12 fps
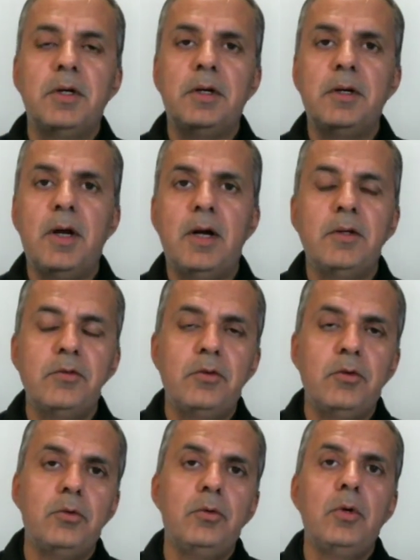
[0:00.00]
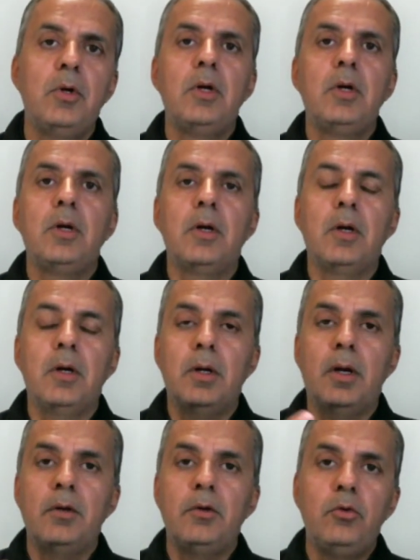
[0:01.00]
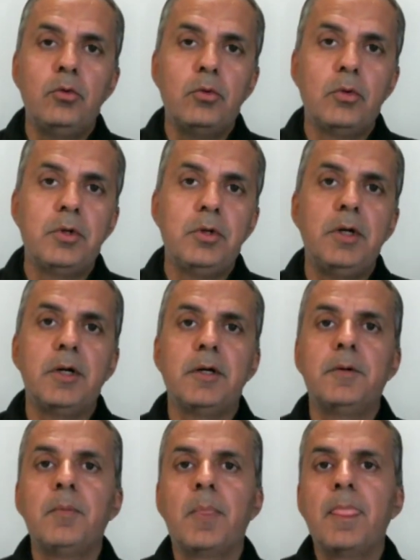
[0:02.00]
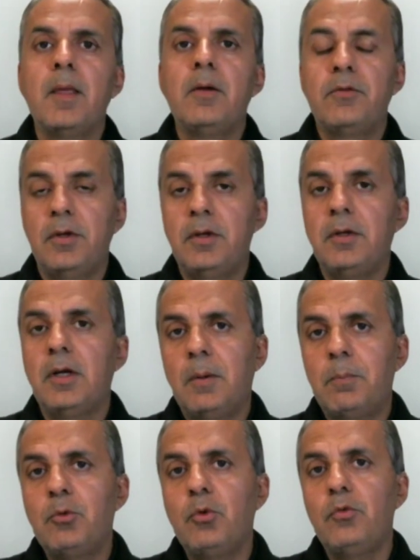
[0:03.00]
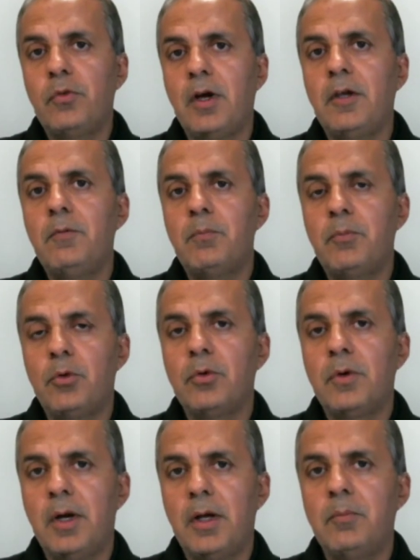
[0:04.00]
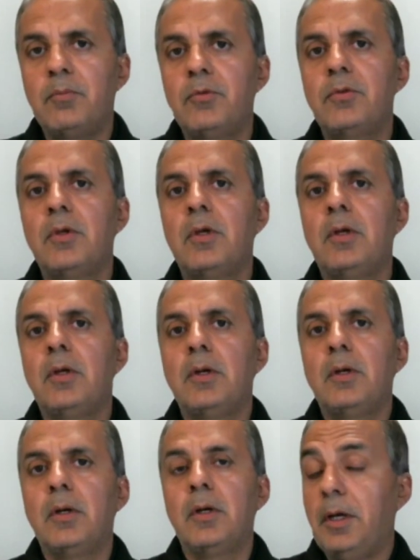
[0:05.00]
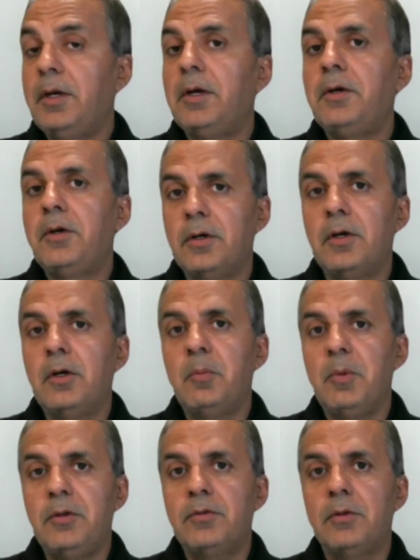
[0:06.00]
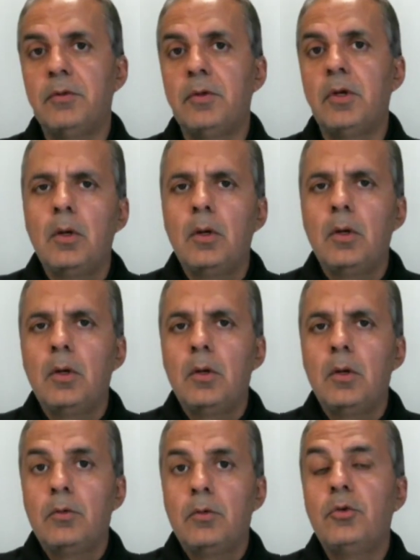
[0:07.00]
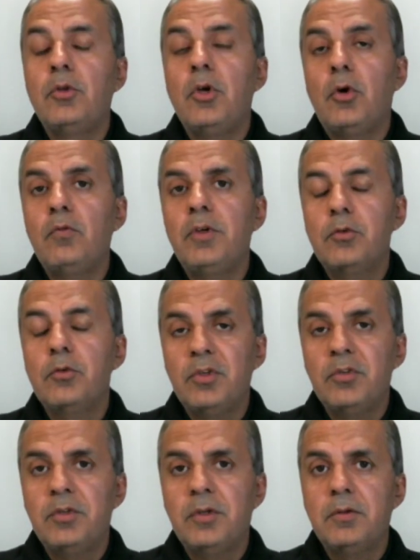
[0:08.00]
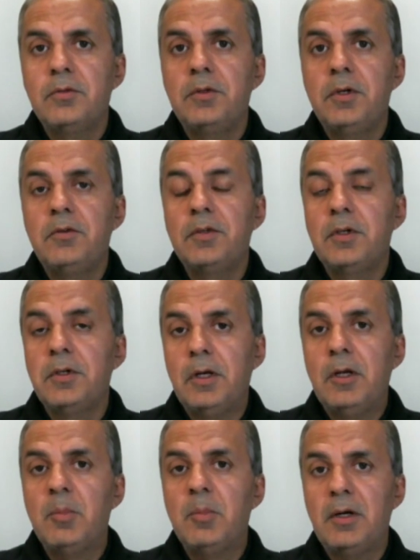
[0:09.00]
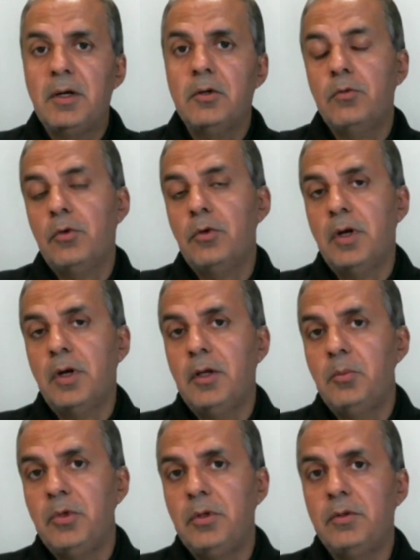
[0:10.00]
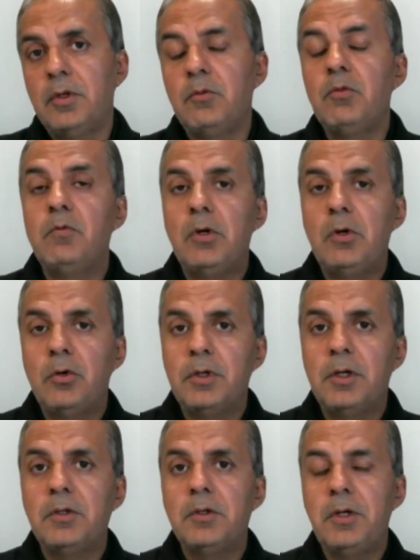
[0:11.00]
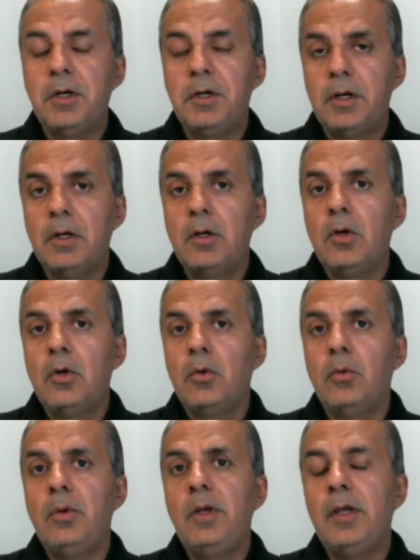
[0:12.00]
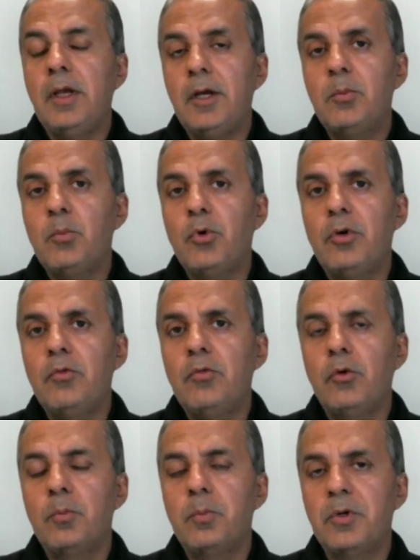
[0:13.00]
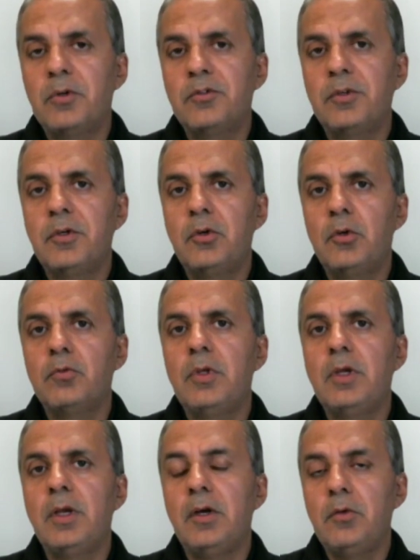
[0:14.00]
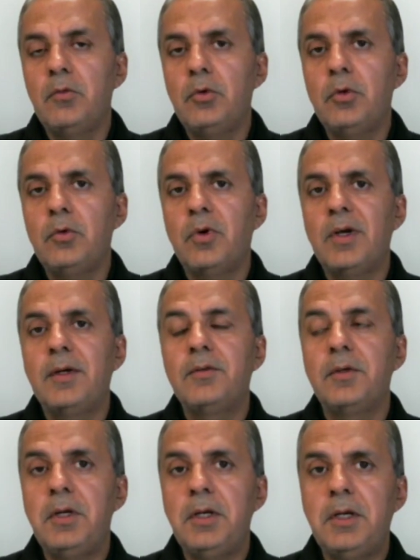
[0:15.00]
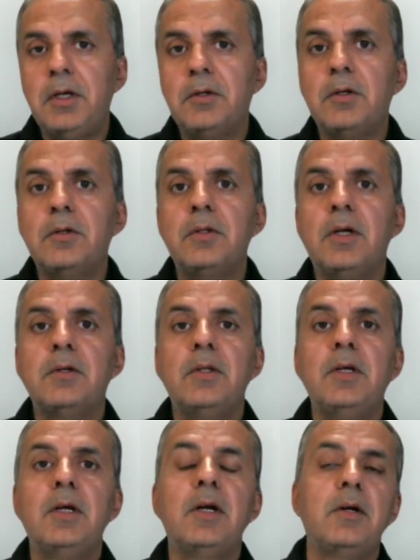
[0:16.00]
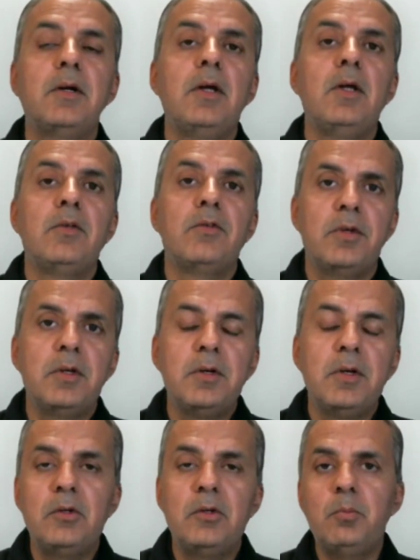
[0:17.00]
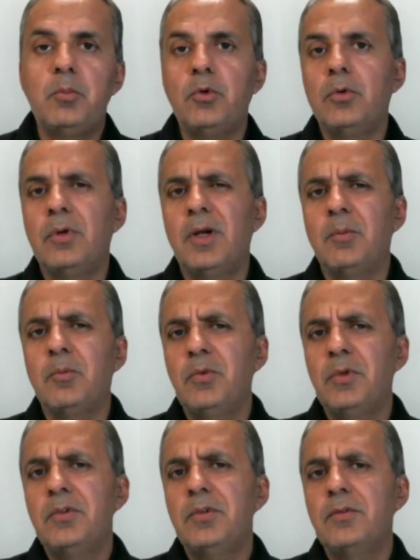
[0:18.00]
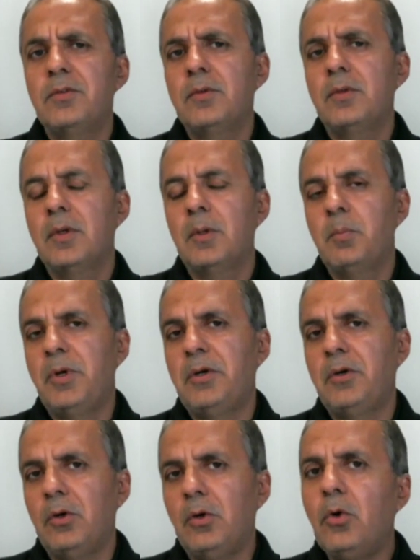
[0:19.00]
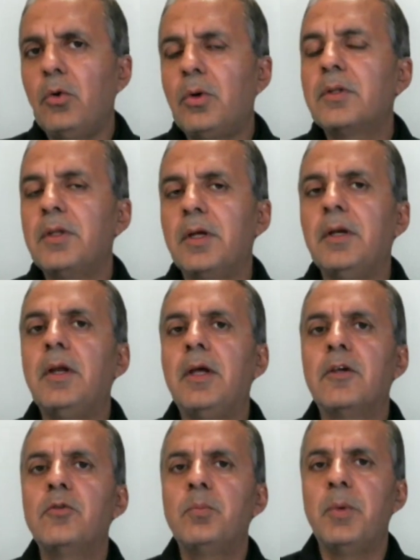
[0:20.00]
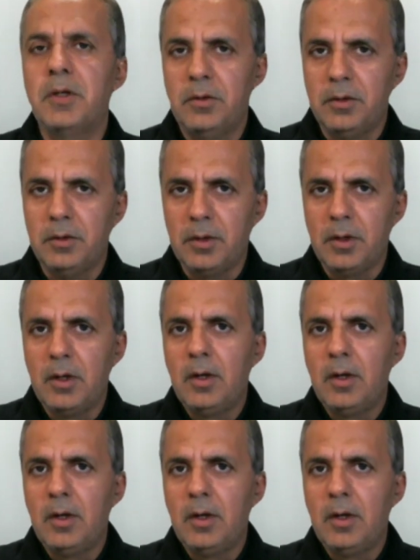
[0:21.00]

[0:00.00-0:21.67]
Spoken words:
that had asked you and you could signal up to five programs in internal medicine. So the obvious question is, did signaling matter for IMGs? And when we looked at the data, only 8.4% of the interview invites indicated that they had signaled the programs, which is a bit lower than expected.